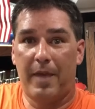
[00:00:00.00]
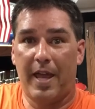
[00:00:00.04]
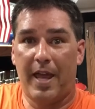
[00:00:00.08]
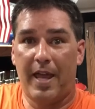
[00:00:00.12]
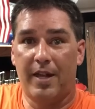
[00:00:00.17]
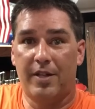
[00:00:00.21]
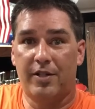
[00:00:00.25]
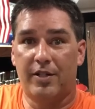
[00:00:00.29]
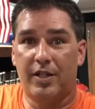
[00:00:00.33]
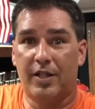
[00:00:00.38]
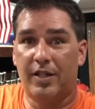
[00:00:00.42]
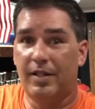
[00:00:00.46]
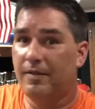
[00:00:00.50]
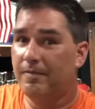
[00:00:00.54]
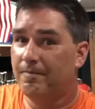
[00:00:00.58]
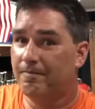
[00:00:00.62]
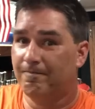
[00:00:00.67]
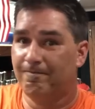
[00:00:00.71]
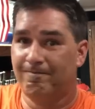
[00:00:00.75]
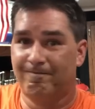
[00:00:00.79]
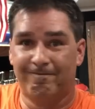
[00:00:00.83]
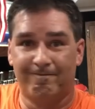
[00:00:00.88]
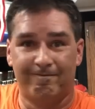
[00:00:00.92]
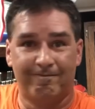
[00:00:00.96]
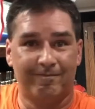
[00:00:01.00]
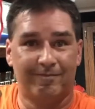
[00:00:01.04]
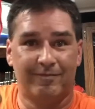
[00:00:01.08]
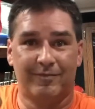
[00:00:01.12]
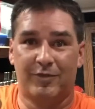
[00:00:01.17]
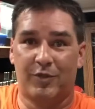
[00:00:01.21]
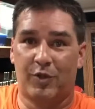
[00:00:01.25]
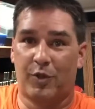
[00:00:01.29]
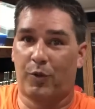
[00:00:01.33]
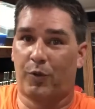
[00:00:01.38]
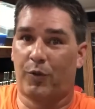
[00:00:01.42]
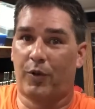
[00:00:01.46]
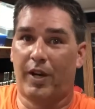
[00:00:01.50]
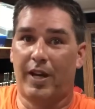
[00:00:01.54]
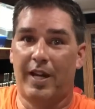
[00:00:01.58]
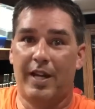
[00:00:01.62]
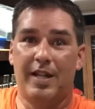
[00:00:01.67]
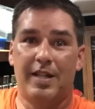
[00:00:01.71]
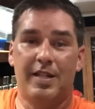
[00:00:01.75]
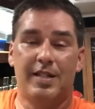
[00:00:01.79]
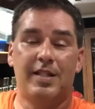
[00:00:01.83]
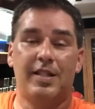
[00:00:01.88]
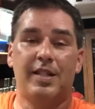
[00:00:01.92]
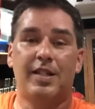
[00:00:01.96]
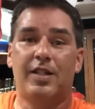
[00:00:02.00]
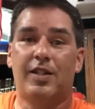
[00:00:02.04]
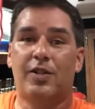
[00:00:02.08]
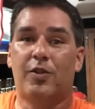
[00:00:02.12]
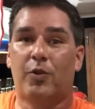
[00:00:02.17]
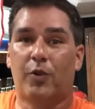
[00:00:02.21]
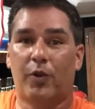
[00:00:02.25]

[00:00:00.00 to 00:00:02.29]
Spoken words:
Paige in, crazy.